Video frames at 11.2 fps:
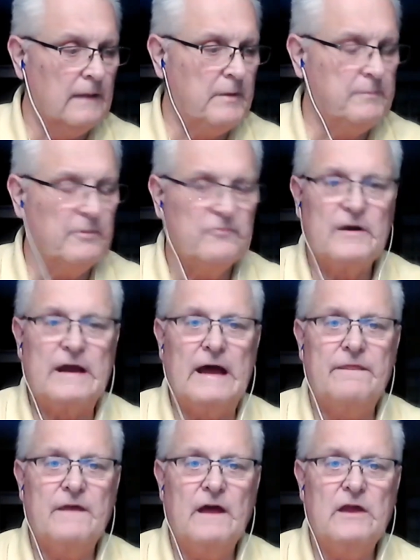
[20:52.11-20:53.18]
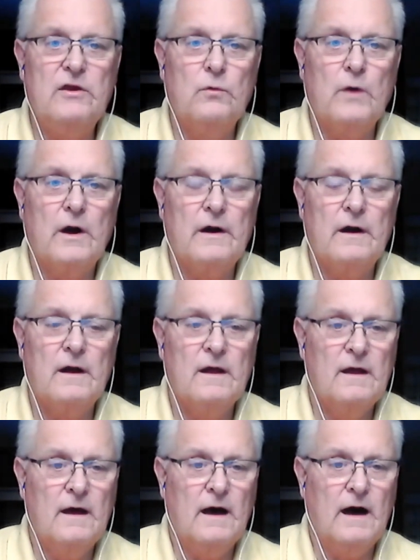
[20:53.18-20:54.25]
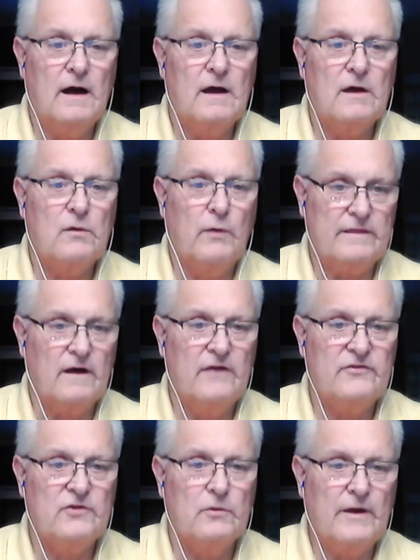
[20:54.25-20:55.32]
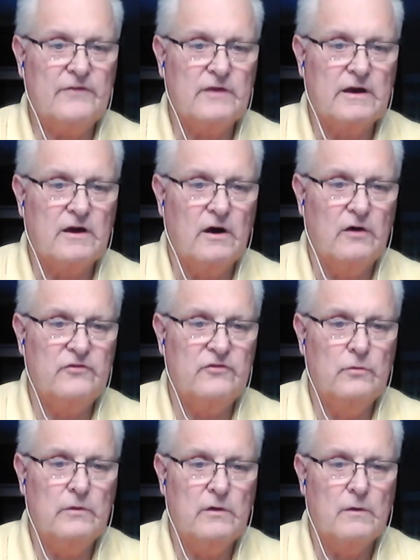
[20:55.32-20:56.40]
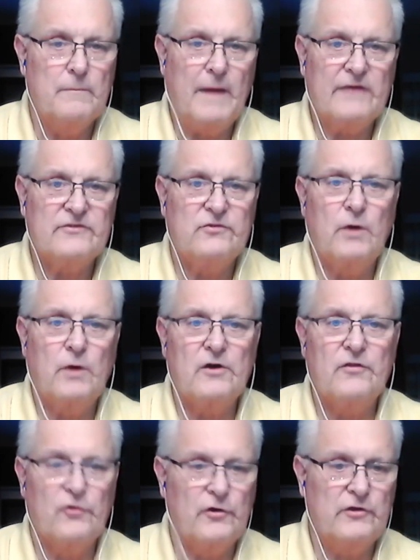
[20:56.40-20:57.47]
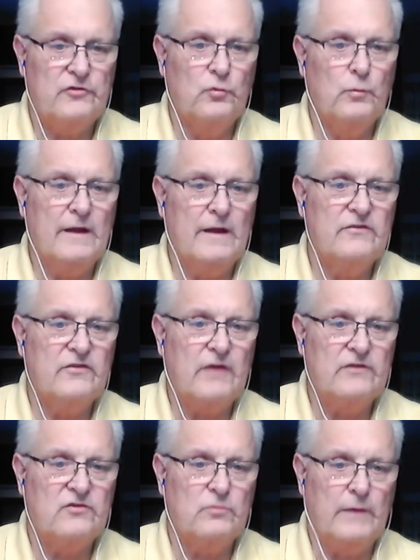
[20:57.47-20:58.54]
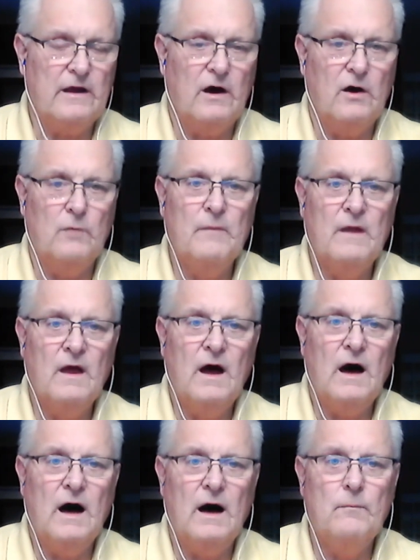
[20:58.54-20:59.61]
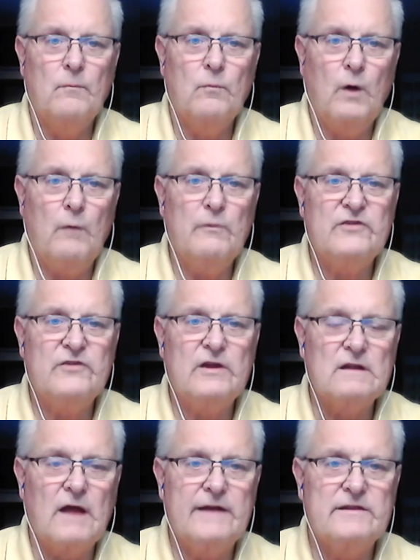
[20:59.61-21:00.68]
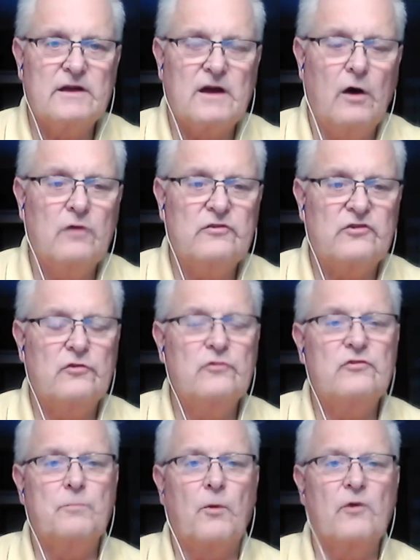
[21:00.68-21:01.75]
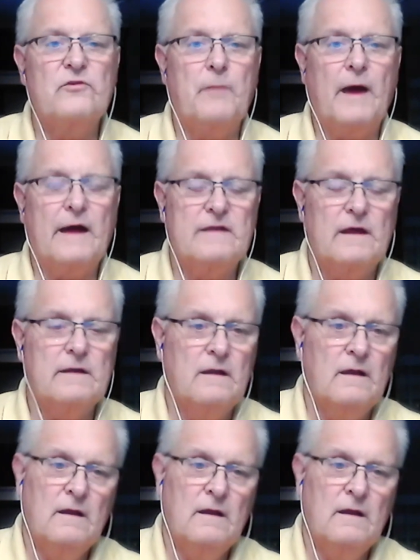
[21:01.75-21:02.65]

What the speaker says: People forget that you were quite the high school wrestling coach. You amassed 232 wins at Sweet Home. What was it like to coach two sports back then?